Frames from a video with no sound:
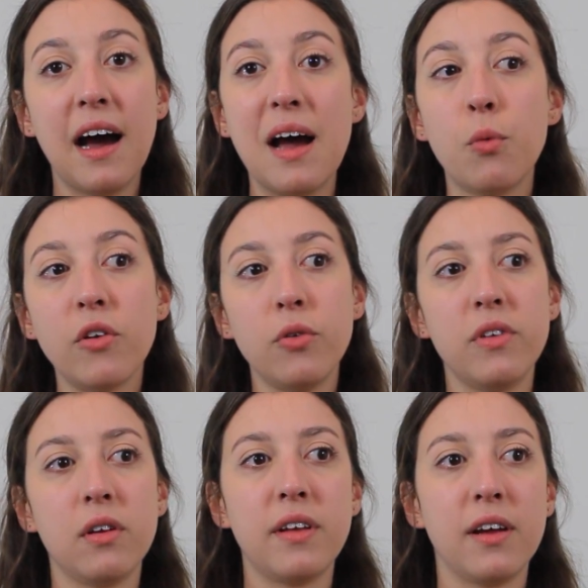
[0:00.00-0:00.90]
I was
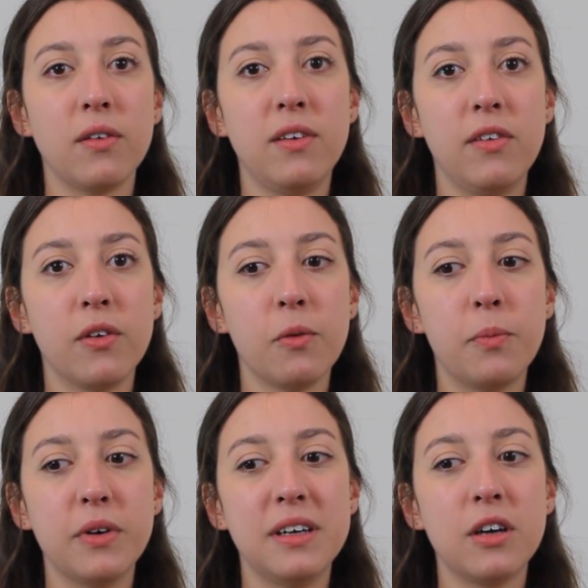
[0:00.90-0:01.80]
using a Tangle Teezer,
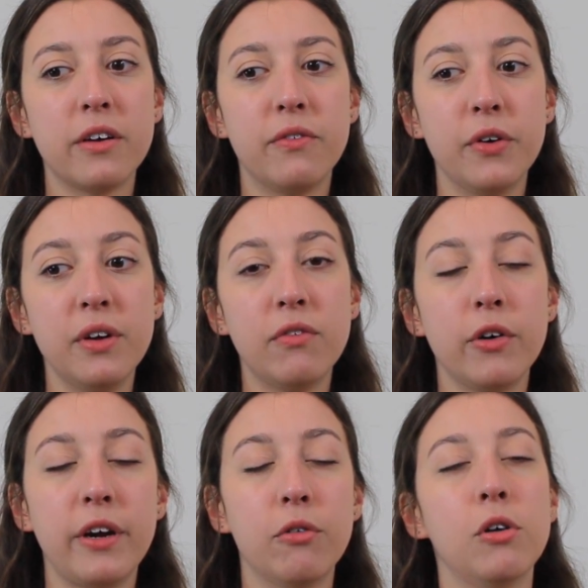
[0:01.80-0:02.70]
but it got
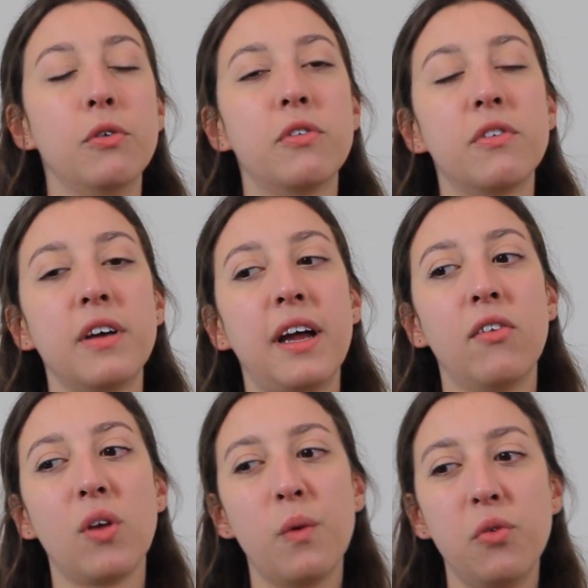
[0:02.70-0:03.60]
very gross,
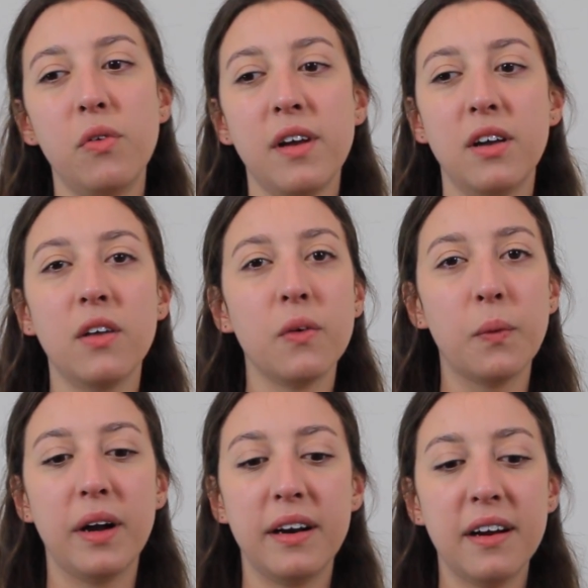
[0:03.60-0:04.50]
and so I was using another
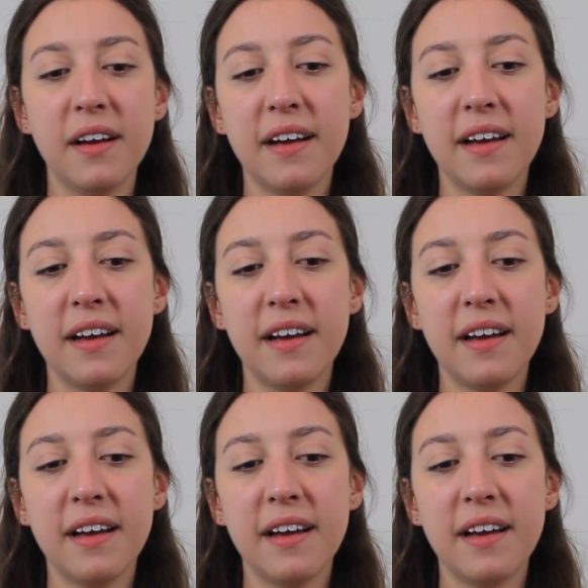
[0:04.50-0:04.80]
one.